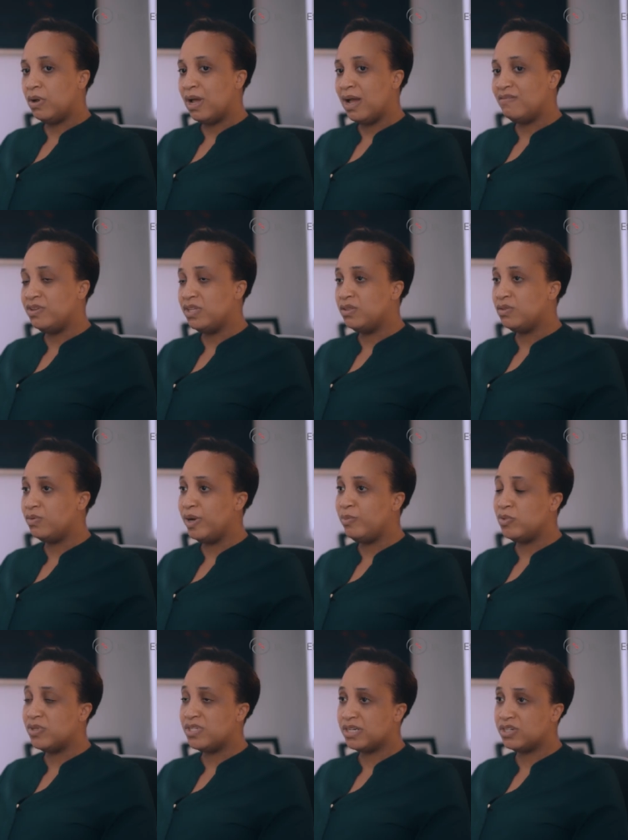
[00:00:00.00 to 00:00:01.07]
having the right
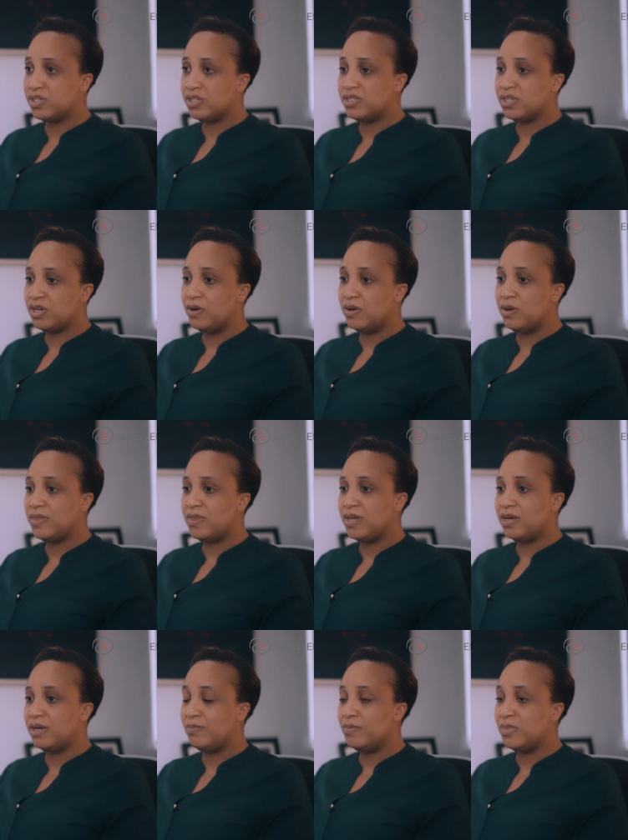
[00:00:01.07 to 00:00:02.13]
protections around
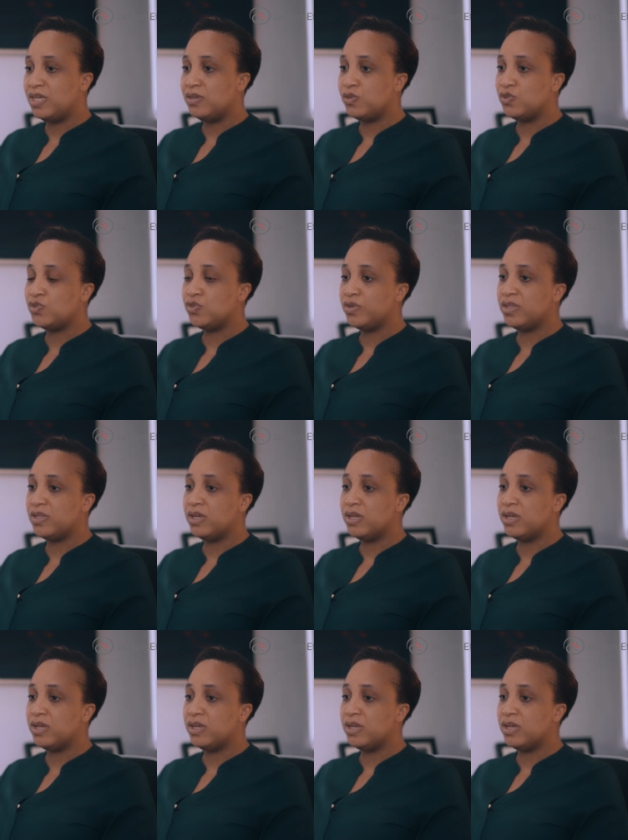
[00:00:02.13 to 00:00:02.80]
that, and making sure